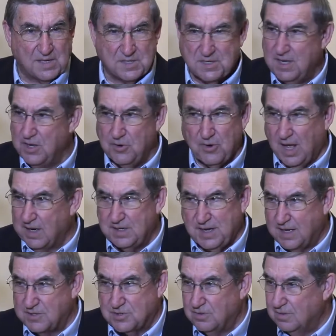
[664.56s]
a sea, you're not a
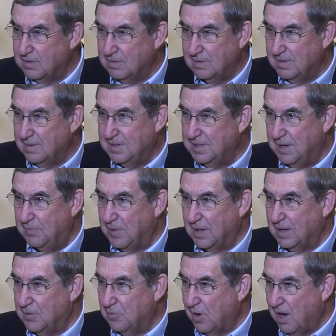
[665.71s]
desert,
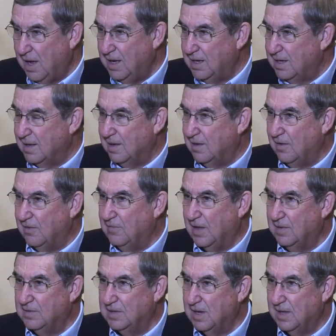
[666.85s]
typically, right? Uh, uh,
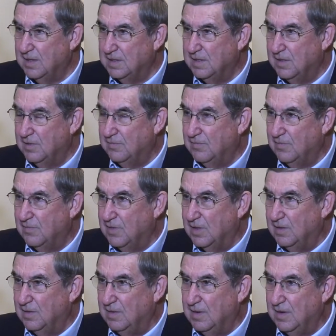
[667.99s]
uh, the, the
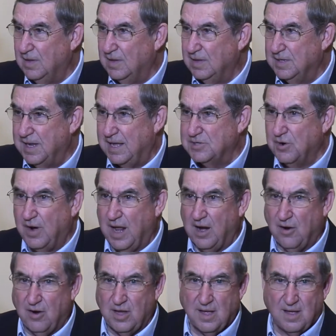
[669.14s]
desert
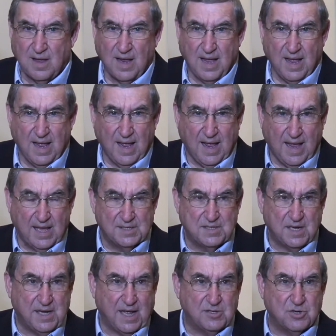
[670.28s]
area is a
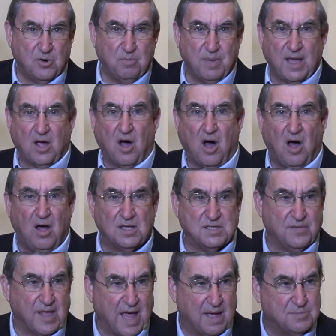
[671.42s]
desert because of
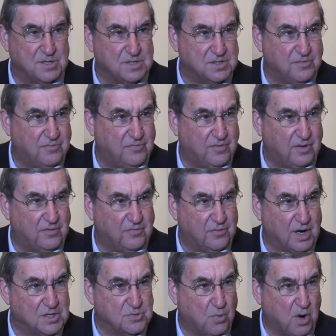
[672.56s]
the absence of, of
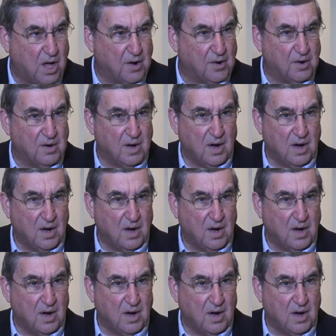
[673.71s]
fresh water.